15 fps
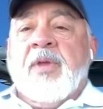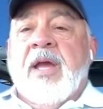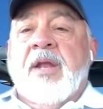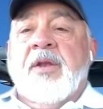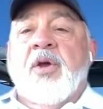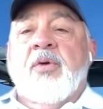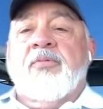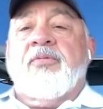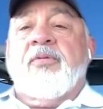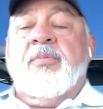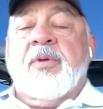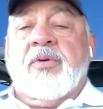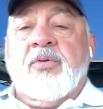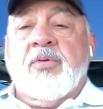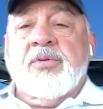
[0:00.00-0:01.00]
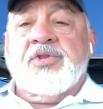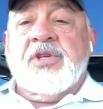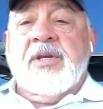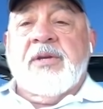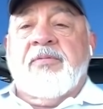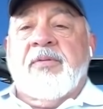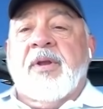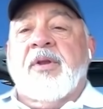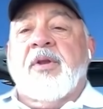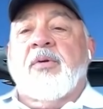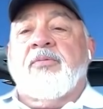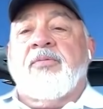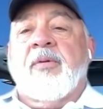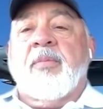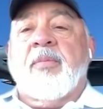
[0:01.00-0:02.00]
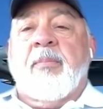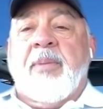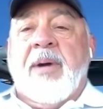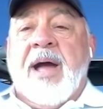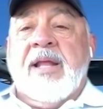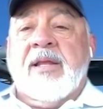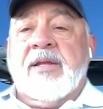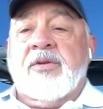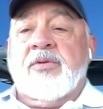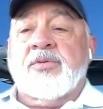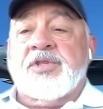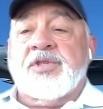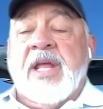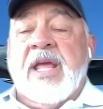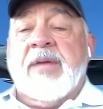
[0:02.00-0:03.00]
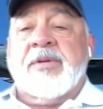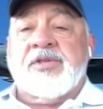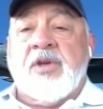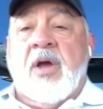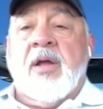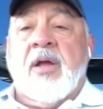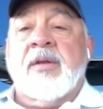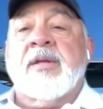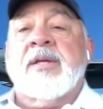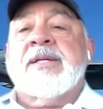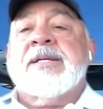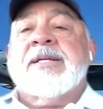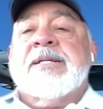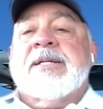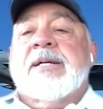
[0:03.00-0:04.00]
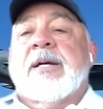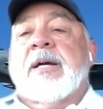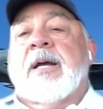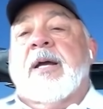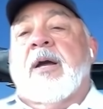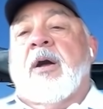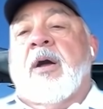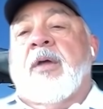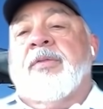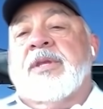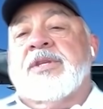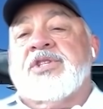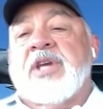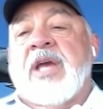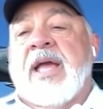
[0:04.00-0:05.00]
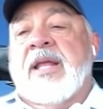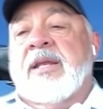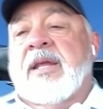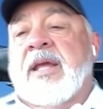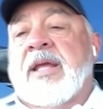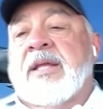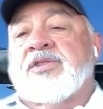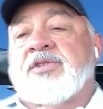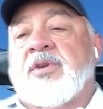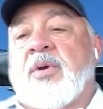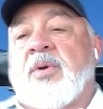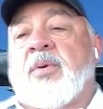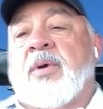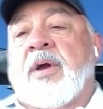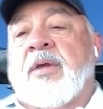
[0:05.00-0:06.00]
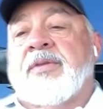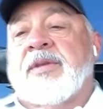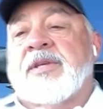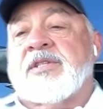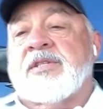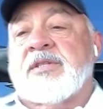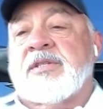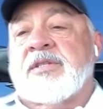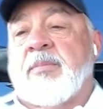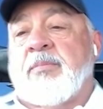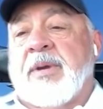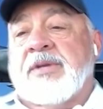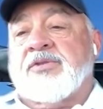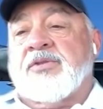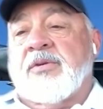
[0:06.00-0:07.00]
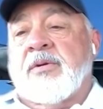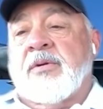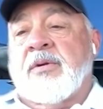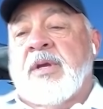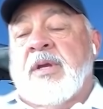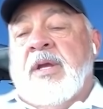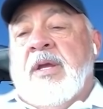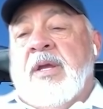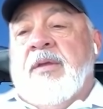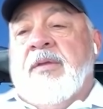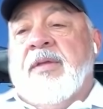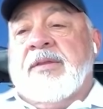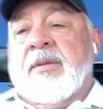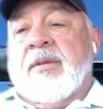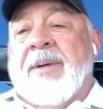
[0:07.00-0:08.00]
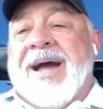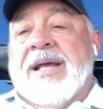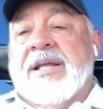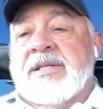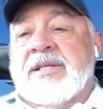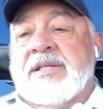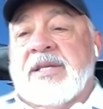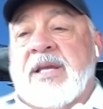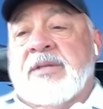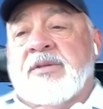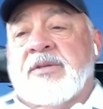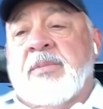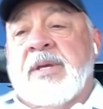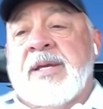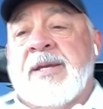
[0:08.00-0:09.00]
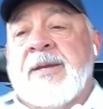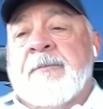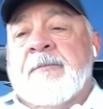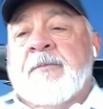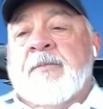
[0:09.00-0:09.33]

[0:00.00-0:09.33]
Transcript: a note from the crew chief, and a note from the pilot whose name is on uh, on the jet. And so uh, this is the picture that the pilot sent to me